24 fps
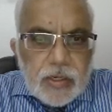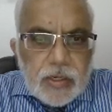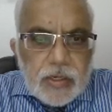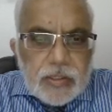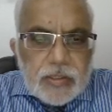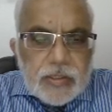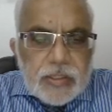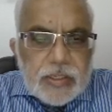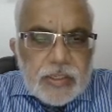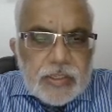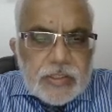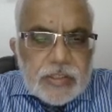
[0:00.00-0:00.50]

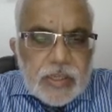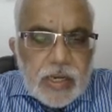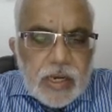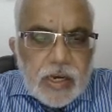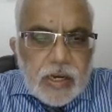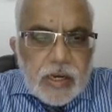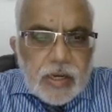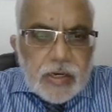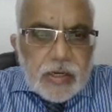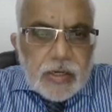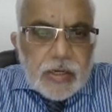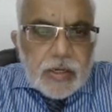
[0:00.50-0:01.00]
These
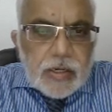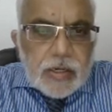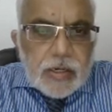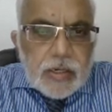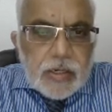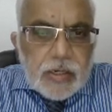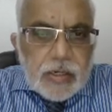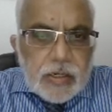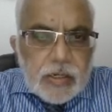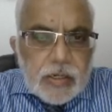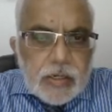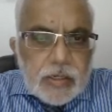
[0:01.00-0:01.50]
are
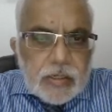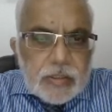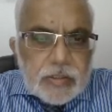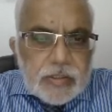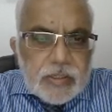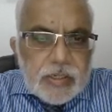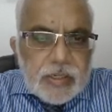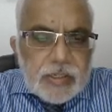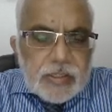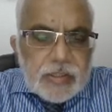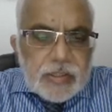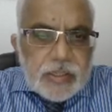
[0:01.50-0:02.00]

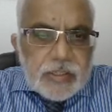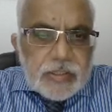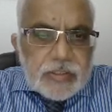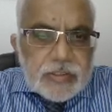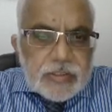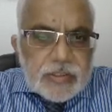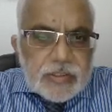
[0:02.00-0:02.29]
three things: